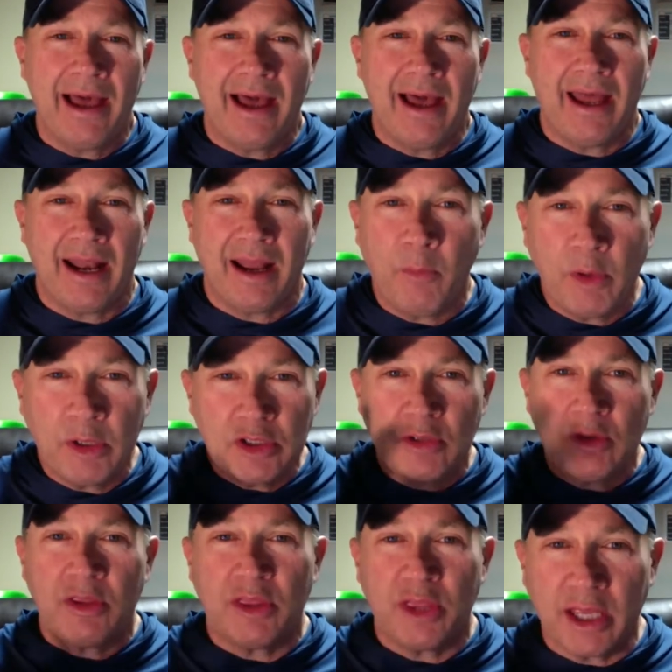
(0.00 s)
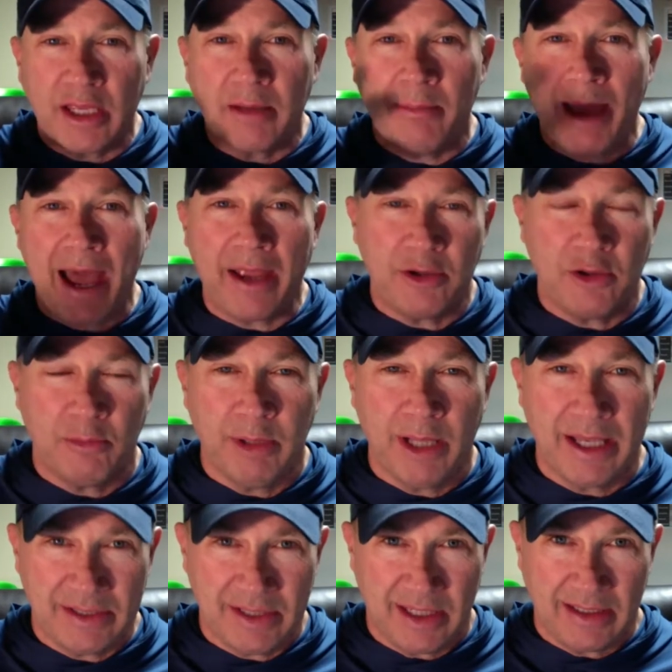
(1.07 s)
Uh, I want you to think about your
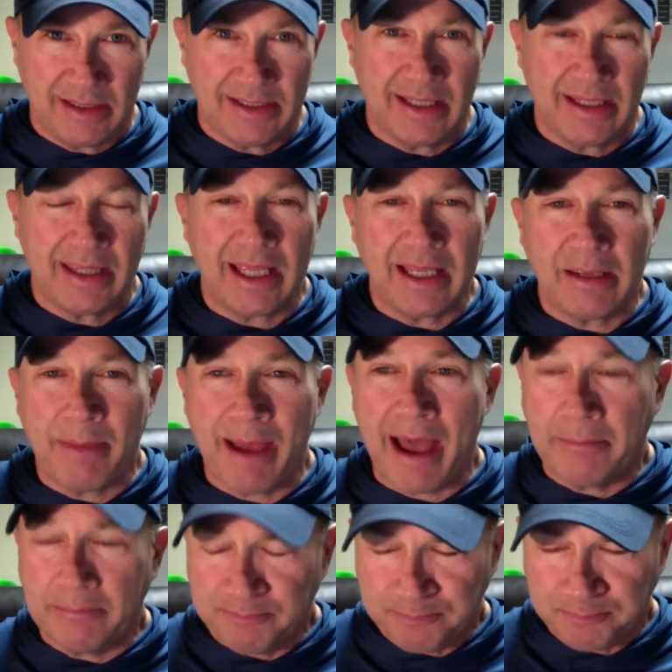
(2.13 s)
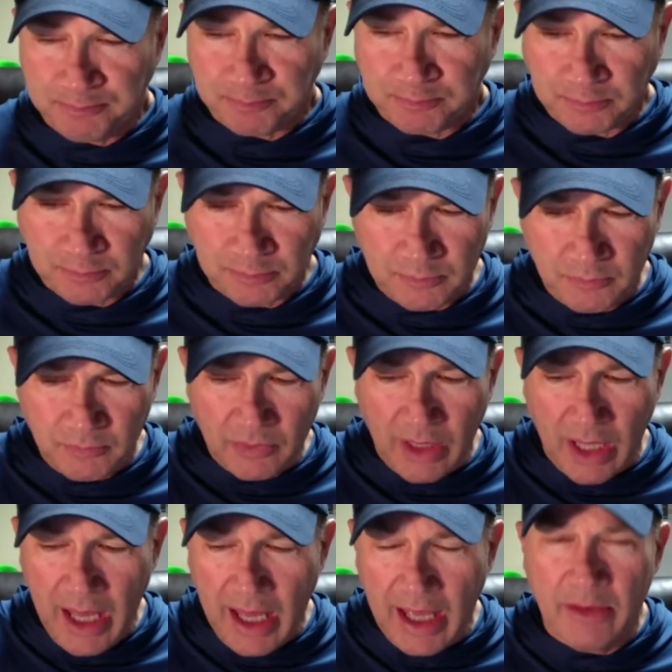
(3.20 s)
blessings and think about
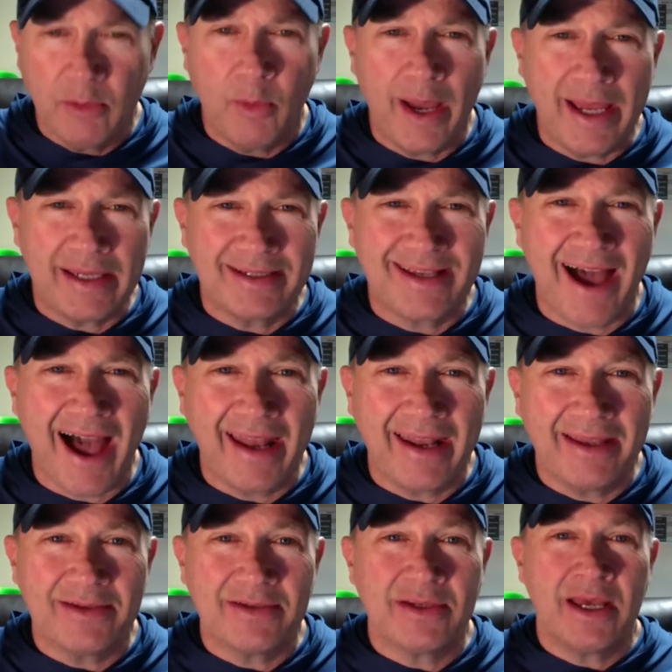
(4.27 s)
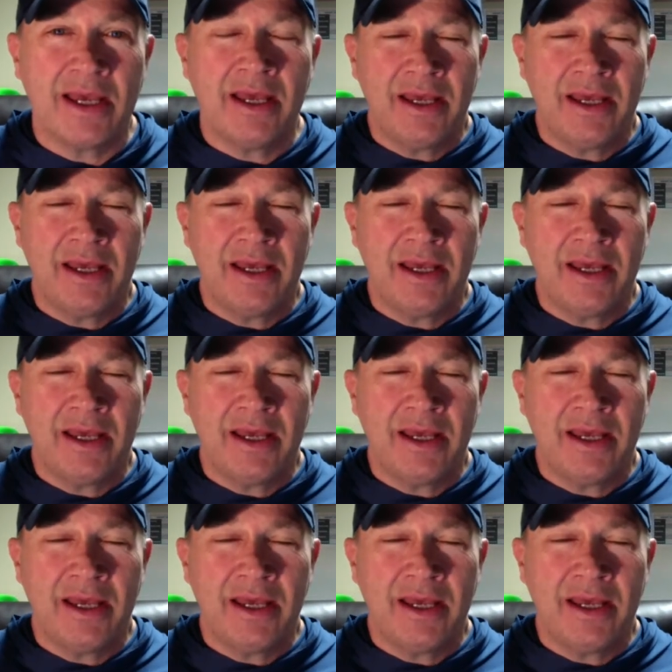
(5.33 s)
uh, the ways God has